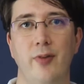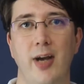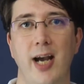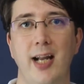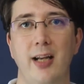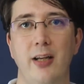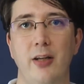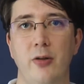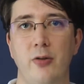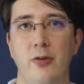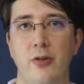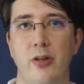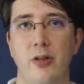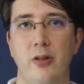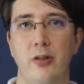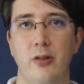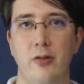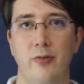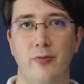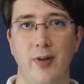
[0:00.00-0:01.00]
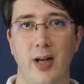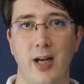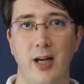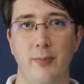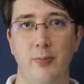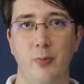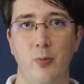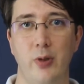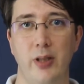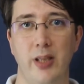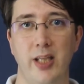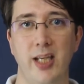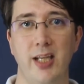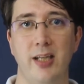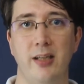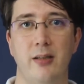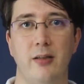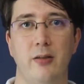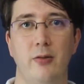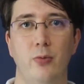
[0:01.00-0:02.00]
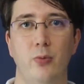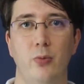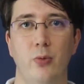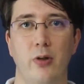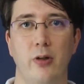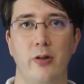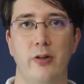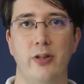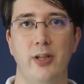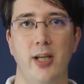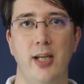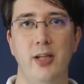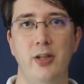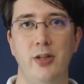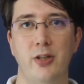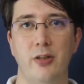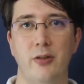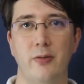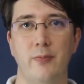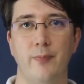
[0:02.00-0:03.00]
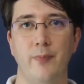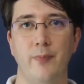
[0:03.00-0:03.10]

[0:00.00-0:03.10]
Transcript: values that develop within an organisation.